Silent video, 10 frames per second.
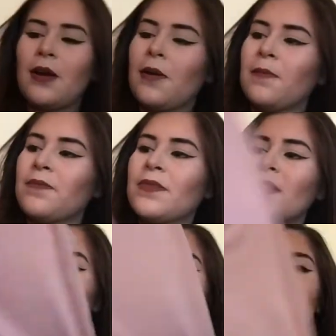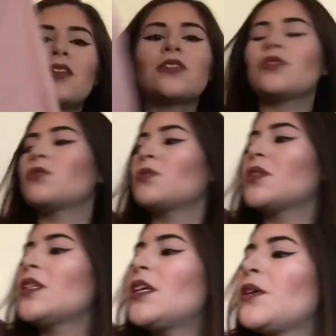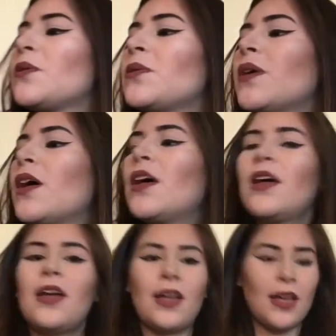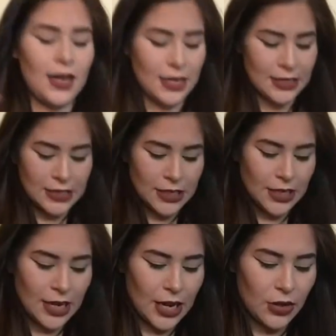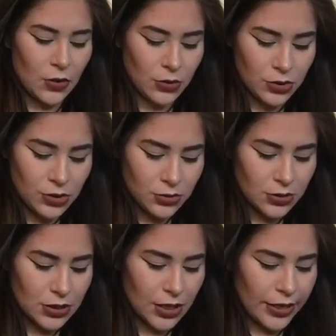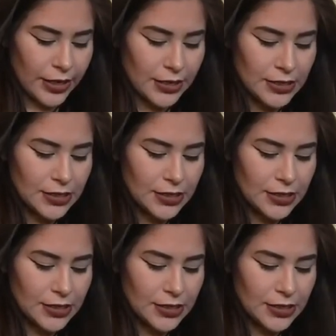um, yeah, I thought those were really cute. And I also got